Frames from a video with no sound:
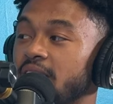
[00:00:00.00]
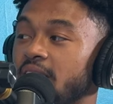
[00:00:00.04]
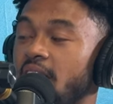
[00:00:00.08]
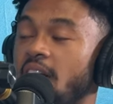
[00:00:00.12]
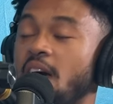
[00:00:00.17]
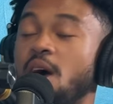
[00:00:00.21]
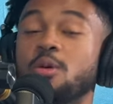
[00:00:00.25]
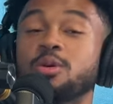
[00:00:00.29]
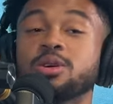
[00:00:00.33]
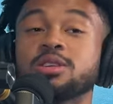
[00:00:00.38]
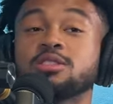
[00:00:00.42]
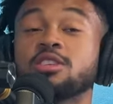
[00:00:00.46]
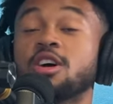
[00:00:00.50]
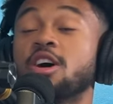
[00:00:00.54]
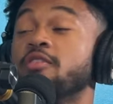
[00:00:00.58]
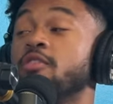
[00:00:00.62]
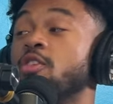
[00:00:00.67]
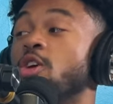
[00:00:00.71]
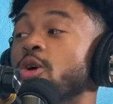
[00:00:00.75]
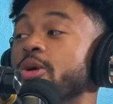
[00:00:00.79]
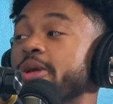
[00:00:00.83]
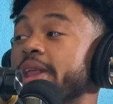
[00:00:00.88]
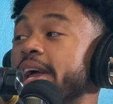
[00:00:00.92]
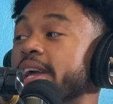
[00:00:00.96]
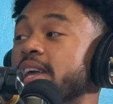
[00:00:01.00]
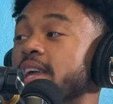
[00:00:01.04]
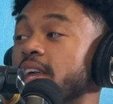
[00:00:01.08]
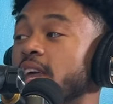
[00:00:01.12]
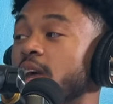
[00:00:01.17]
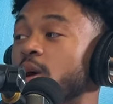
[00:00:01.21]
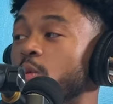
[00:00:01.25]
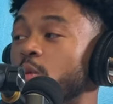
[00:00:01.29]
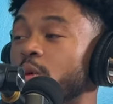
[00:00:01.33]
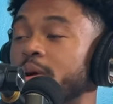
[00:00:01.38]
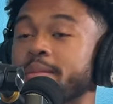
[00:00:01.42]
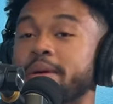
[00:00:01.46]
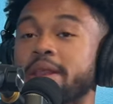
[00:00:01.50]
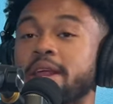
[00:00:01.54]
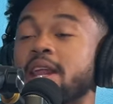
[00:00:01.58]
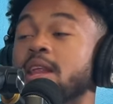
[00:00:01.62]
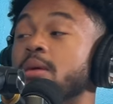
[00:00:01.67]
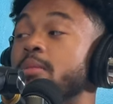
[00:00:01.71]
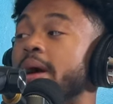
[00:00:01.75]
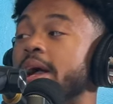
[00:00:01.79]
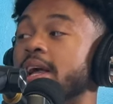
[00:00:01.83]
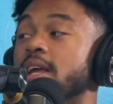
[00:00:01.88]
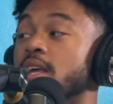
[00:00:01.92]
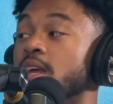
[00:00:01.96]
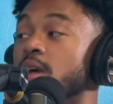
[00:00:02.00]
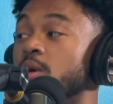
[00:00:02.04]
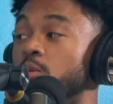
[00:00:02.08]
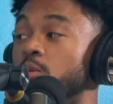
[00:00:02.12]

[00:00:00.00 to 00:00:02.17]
I always I, thought if Kodak could get women, anybody could get